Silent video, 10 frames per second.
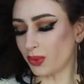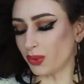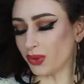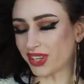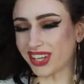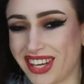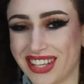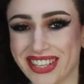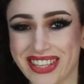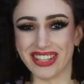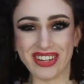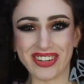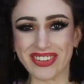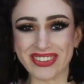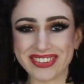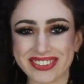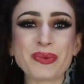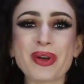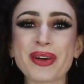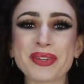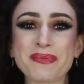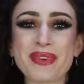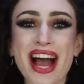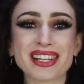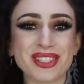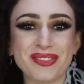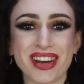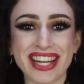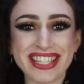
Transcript: Oh, hello! Welcome back to my